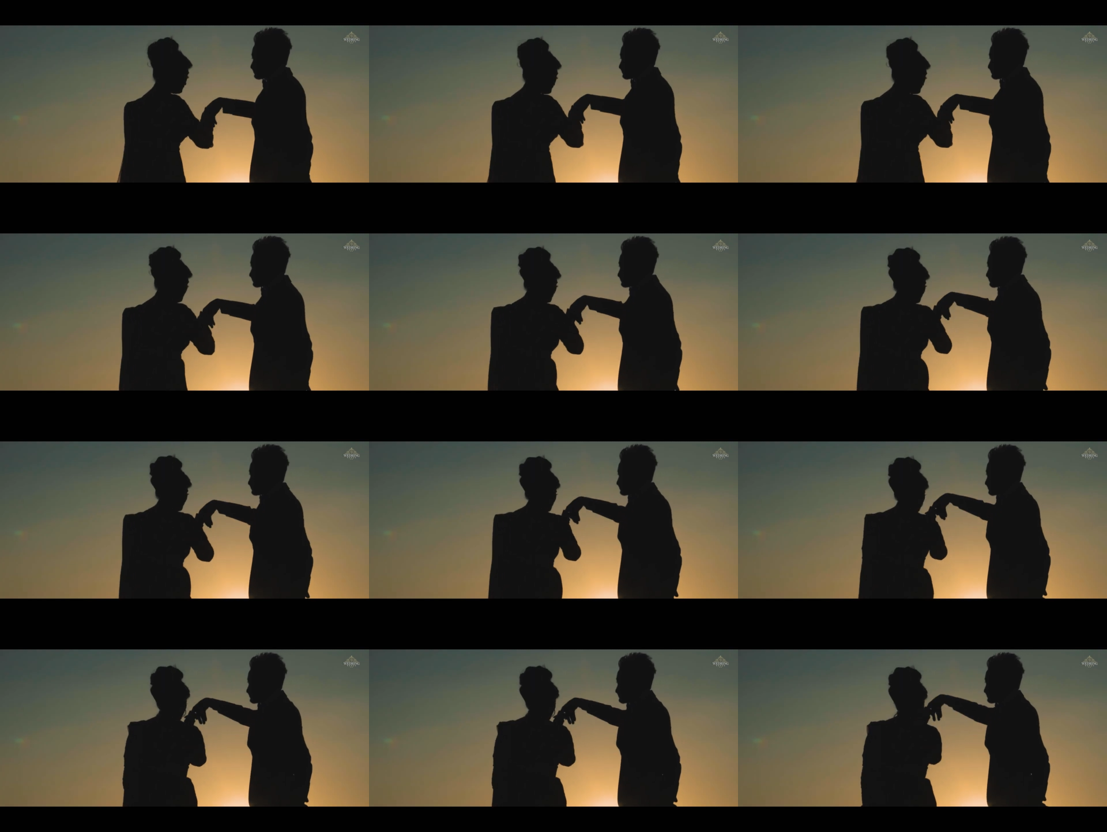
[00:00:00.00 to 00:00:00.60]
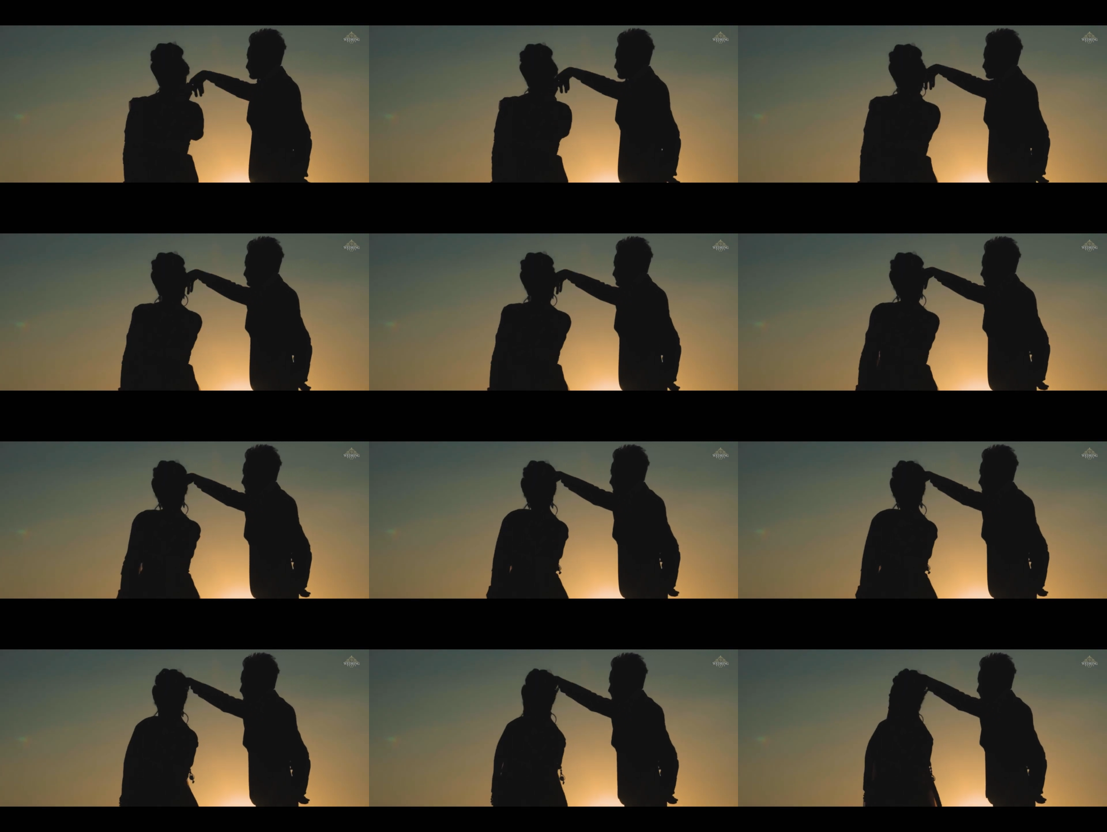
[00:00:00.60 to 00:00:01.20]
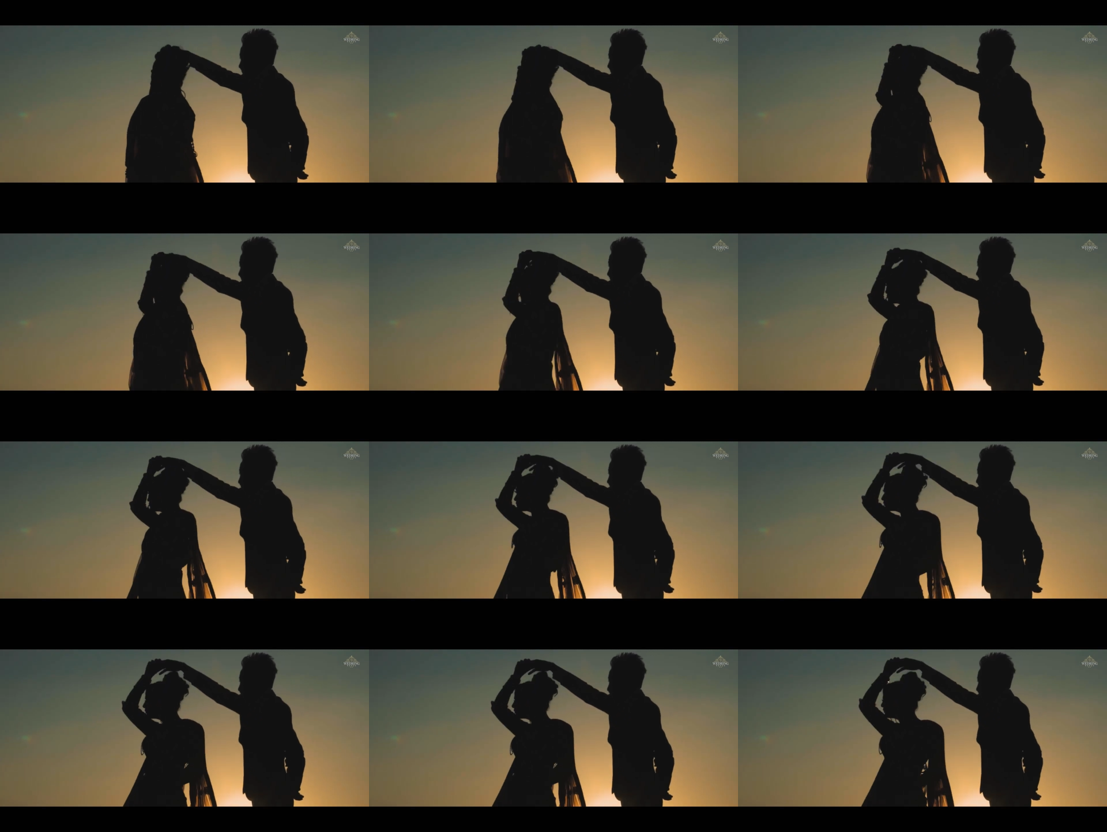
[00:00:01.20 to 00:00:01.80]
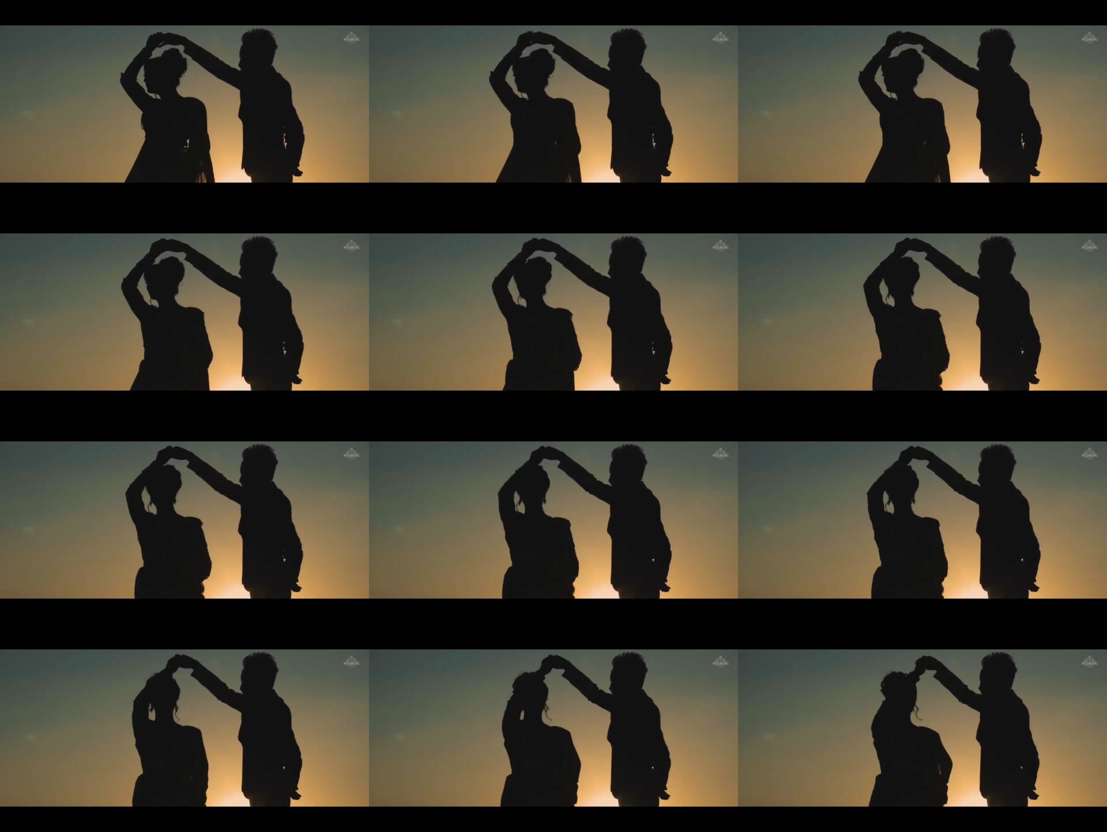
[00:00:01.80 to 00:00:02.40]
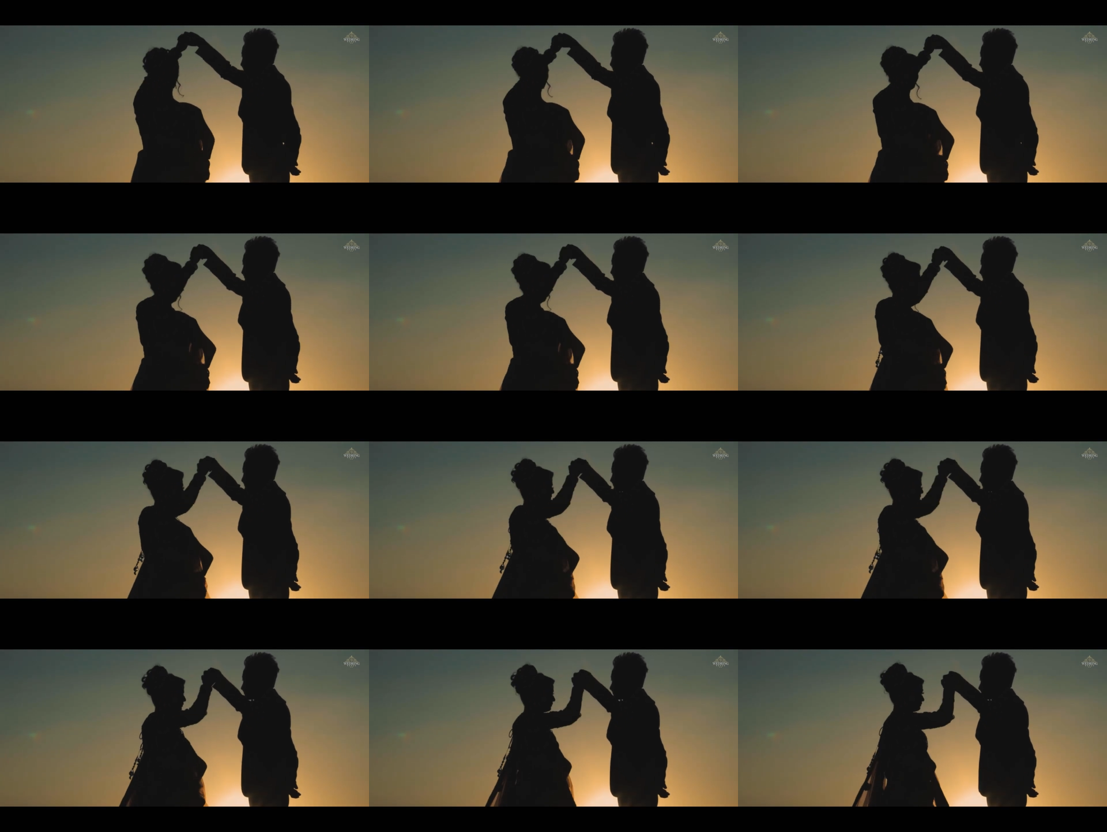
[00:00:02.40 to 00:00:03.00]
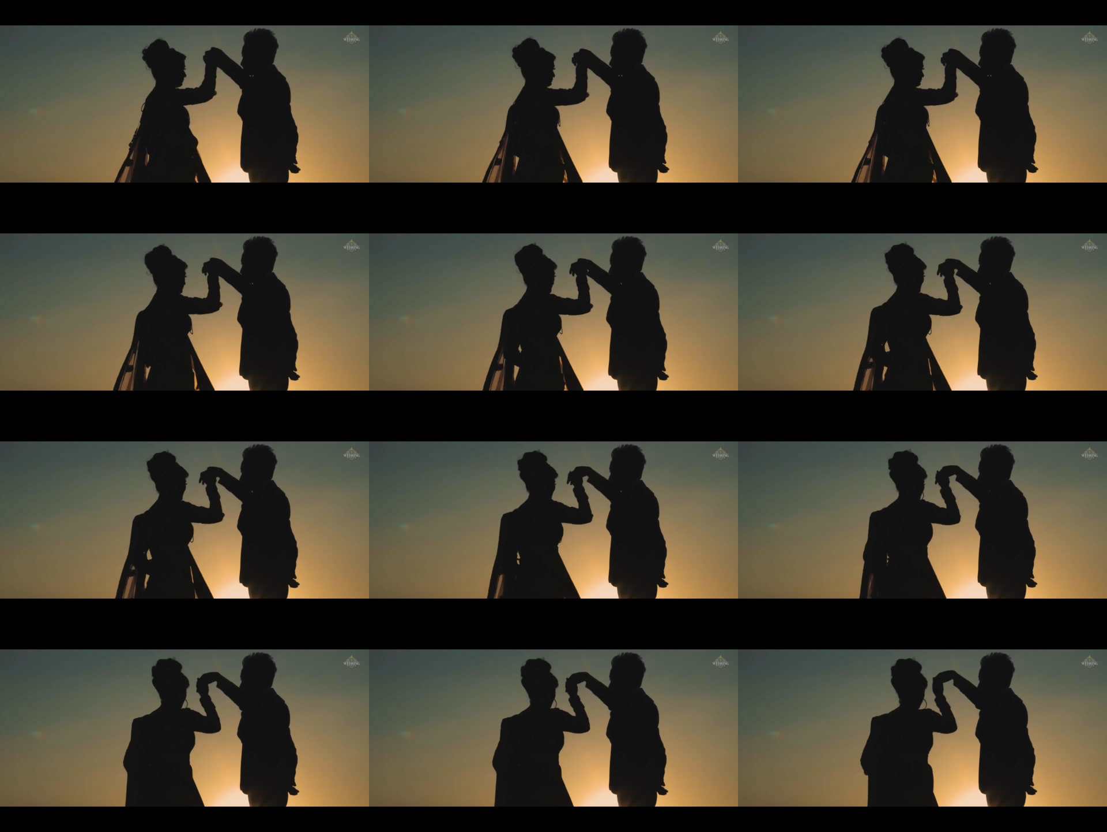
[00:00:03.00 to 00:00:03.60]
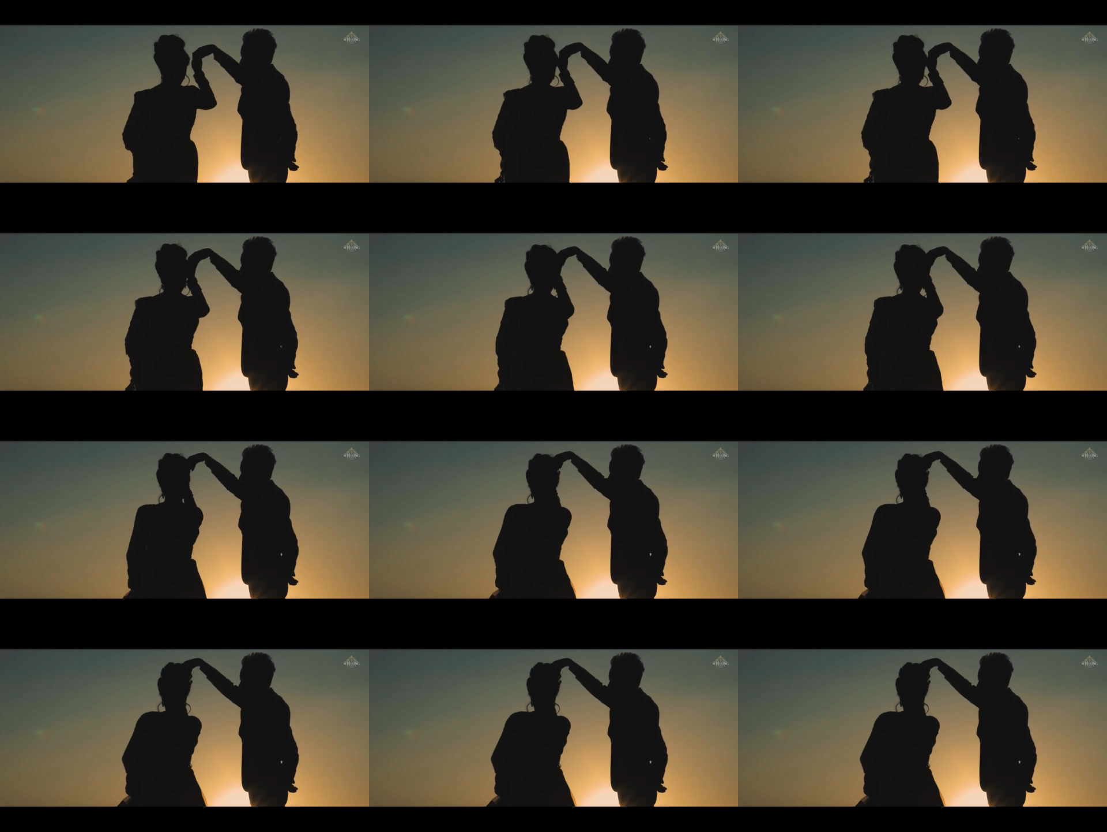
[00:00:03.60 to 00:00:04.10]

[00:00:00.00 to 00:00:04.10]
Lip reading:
(no speaker visible)